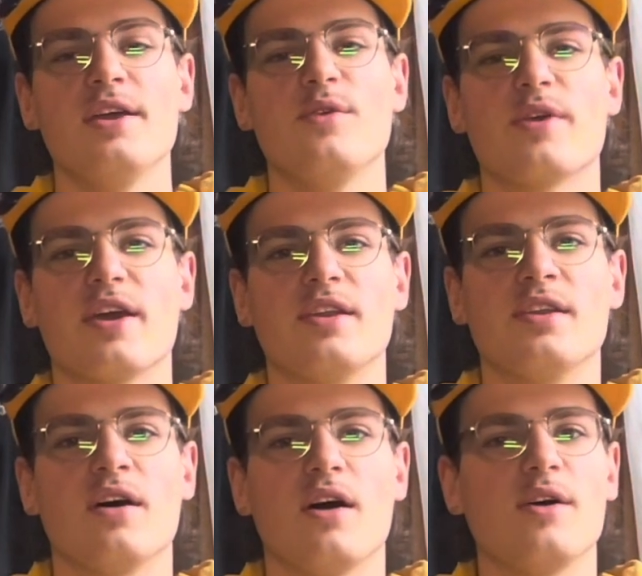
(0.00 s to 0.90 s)
You
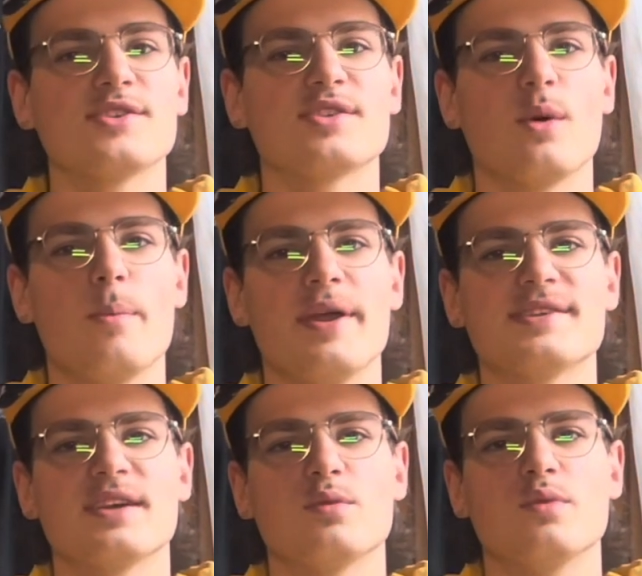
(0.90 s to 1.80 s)
can also
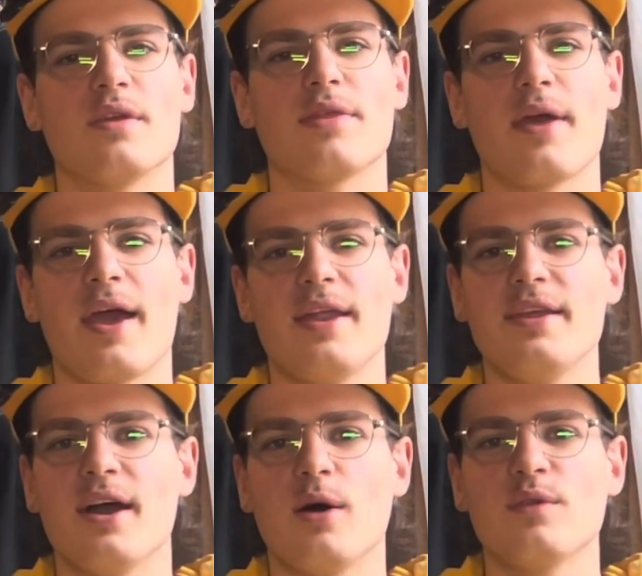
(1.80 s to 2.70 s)
mix it with
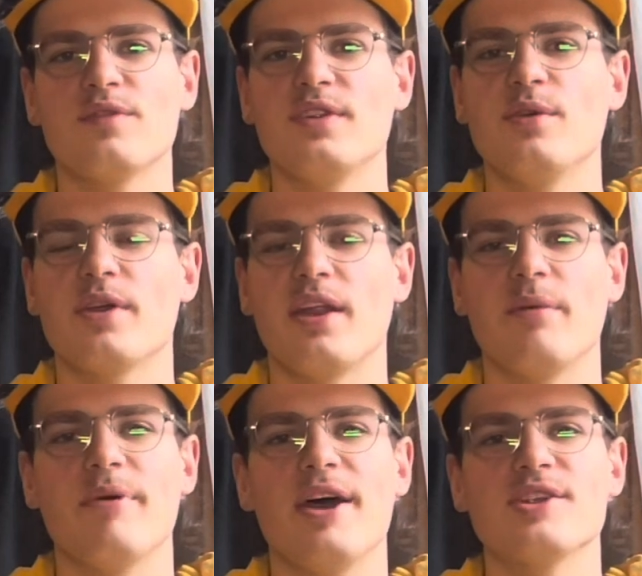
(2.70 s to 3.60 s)
any outfit you can
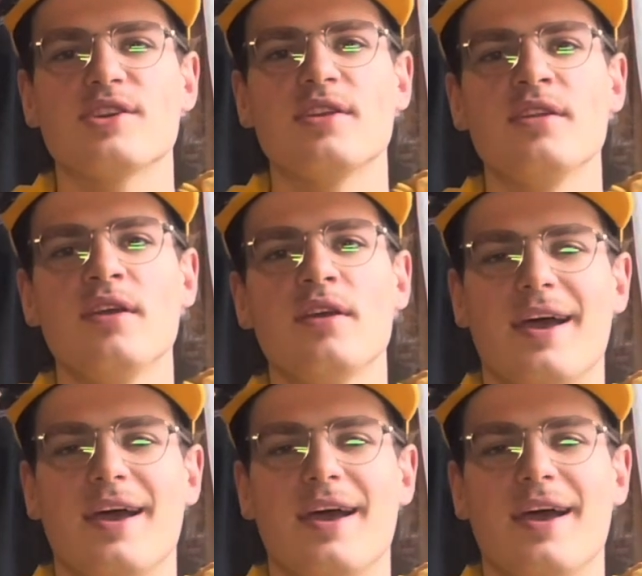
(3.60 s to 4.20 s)
imagine.